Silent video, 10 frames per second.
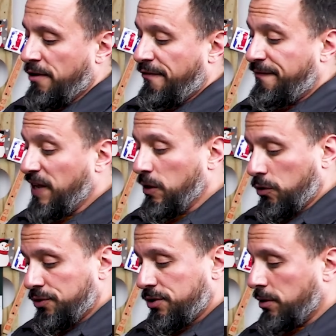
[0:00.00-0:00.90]

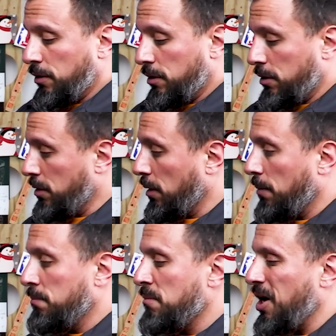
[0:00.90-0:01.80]
feels
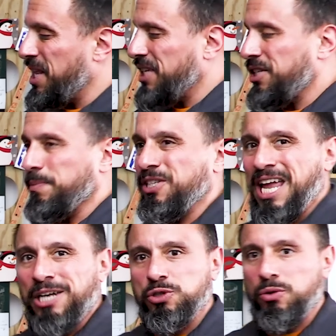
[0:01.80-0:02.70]
mighty
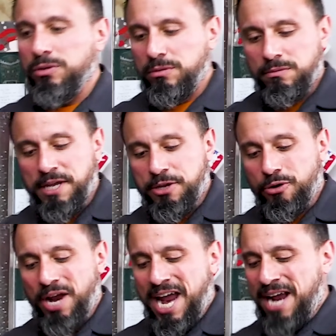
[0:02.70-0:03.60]
substantial in
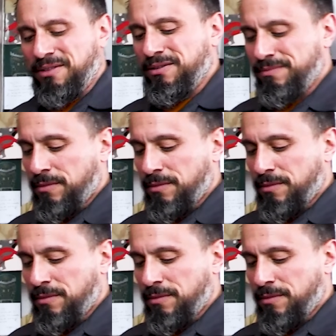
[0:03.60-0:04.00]
your hand.